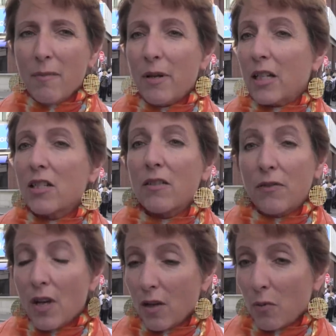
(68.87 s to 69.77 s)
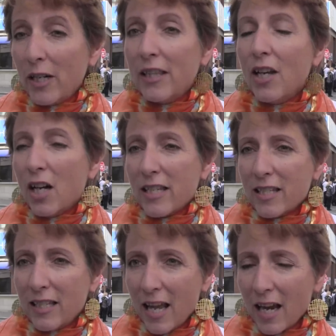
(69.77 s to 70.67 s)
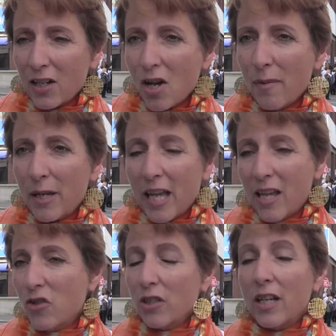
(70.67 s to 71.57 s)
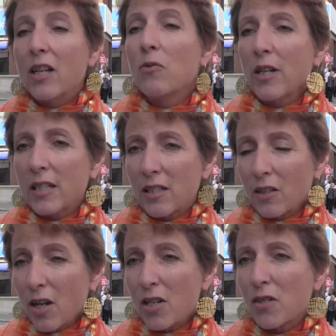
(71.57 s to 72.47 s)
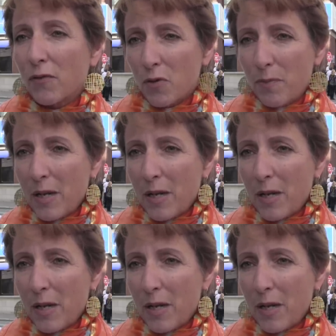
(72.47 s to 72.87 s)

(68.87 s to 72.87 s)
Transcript: because of what it does as an economic engine and what it does for